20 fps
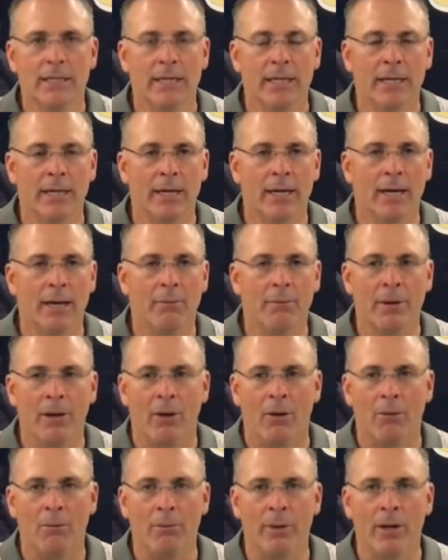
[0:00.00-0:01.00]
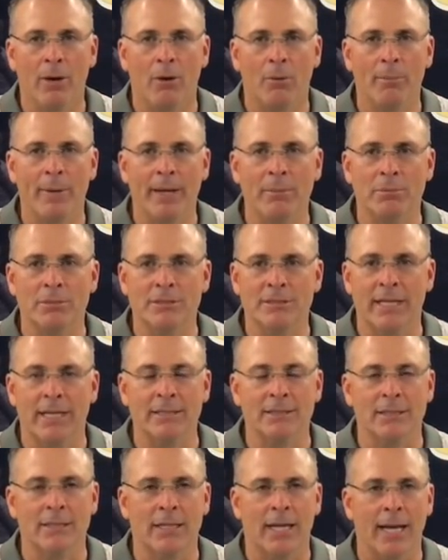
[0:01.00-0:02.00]
and uh, we all we all make
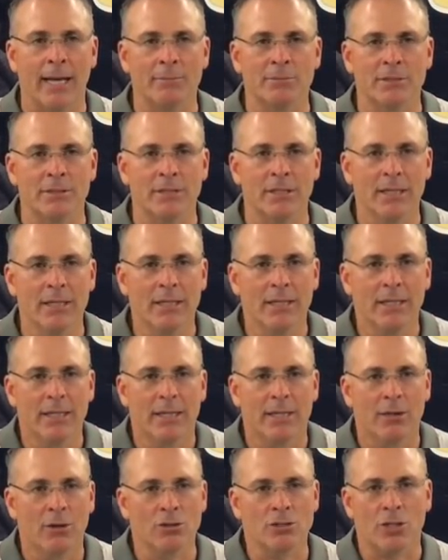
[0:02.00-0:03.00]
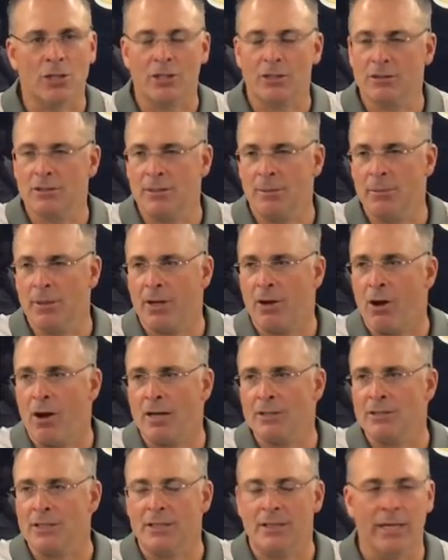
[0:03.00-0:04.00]
mistakes at times. And, and those are some of the
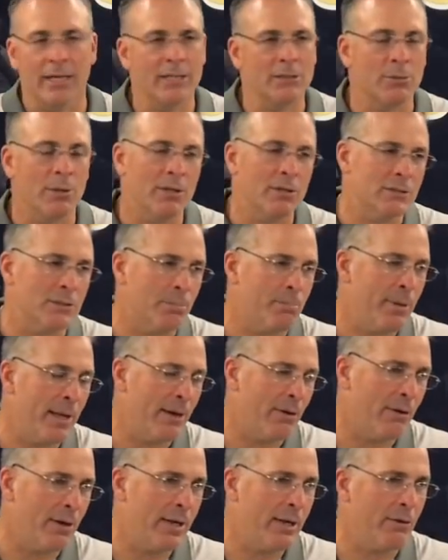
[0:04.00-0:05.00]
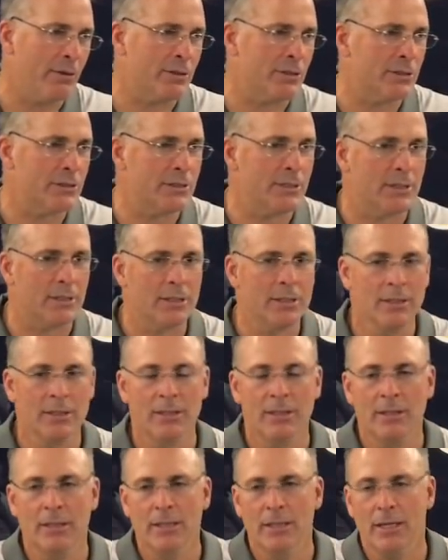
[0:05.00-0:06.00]
costly things, whether it's a penalty or just a,
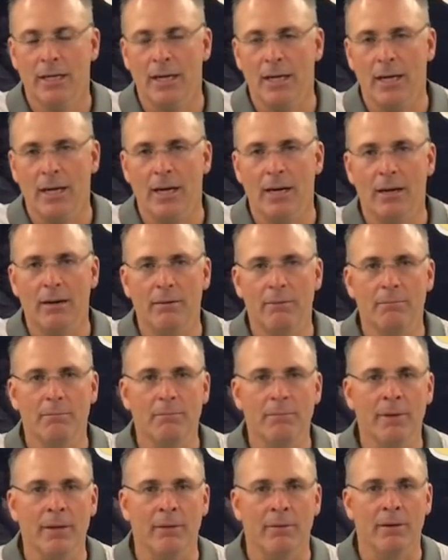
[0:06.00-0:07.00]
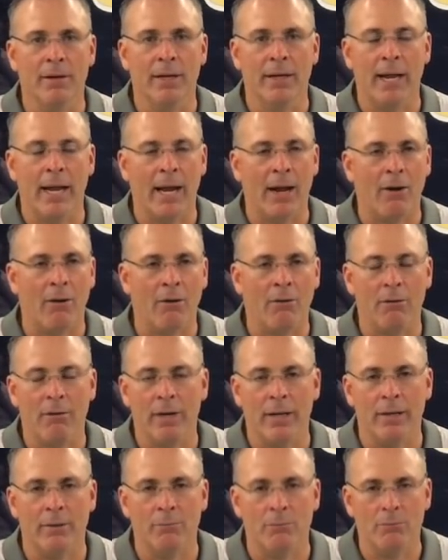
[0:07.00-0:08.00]
uh, you know, an error
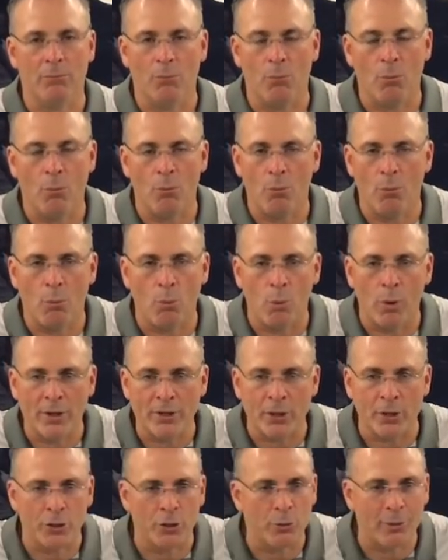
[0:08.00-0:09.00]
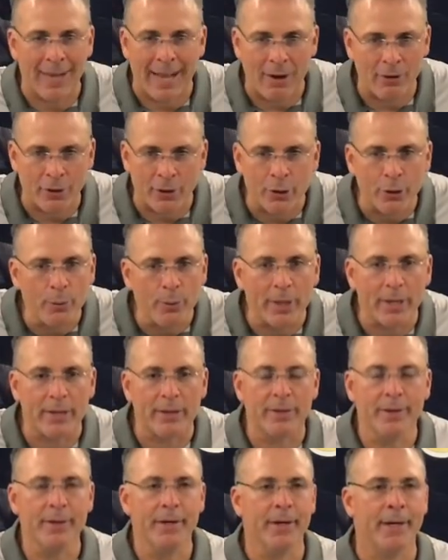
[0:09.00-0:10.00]
in what to do and how to do it.
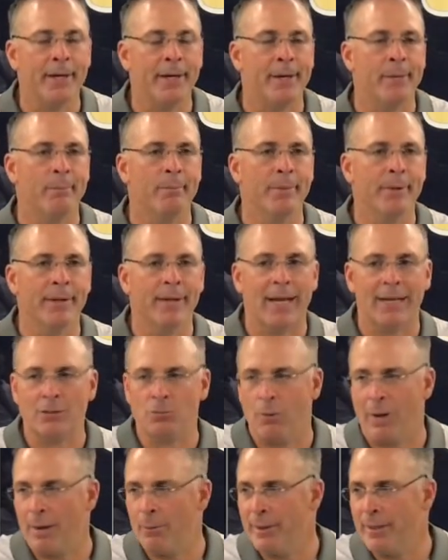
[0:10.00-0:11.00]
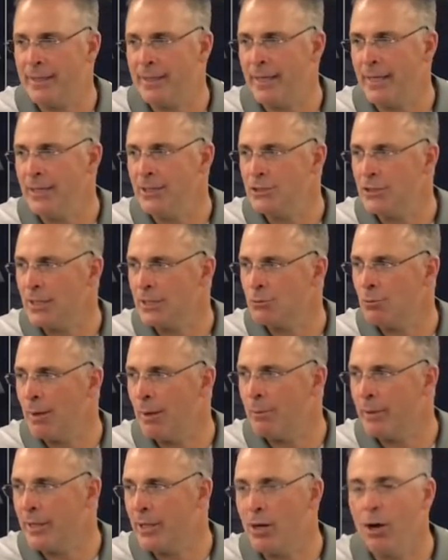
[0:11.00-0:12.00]
Um, and that's why we teach, that's why
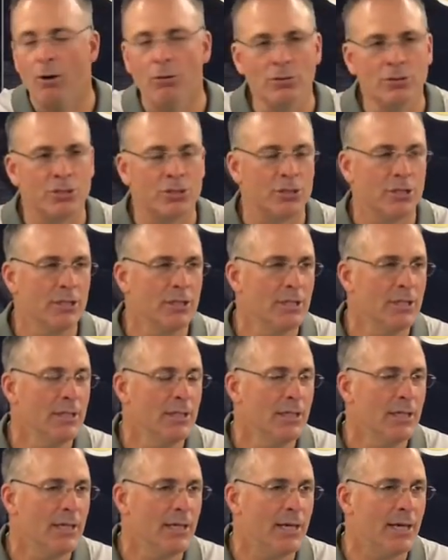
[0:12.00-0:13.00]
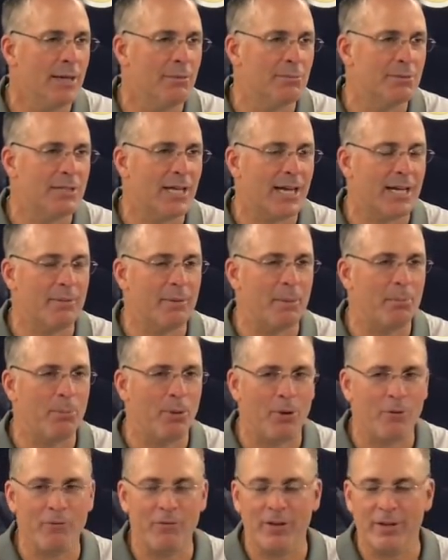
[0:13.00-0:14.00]
we coach. Um, it's not going to be
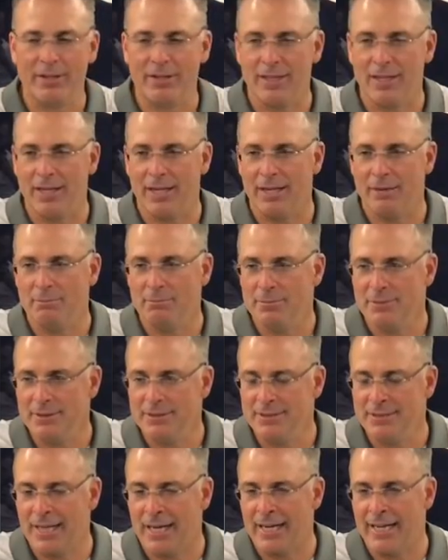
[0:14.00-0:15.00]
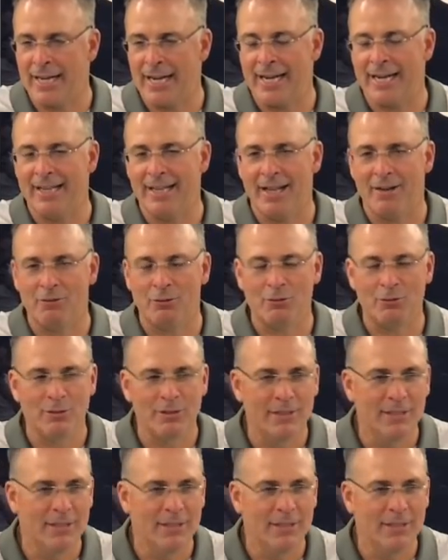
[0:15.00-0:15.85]
perfect. Uh, it's not at any level,